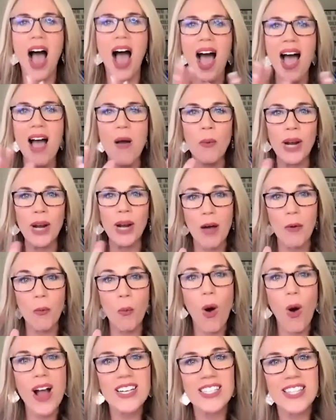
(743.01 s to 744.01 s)
I, when i
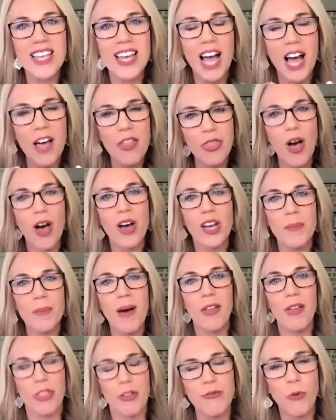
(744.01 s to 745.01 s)
watched that i thought thought
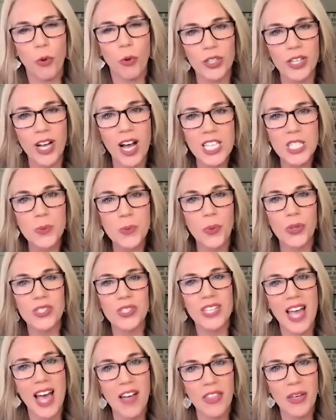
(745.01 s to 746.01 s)
about the four gospels
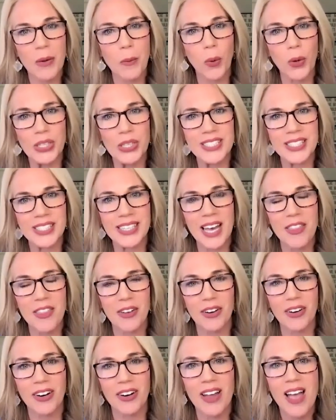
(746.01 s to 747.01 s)
and how they work
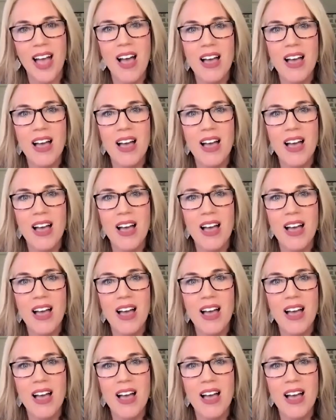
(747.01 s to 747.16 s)
together,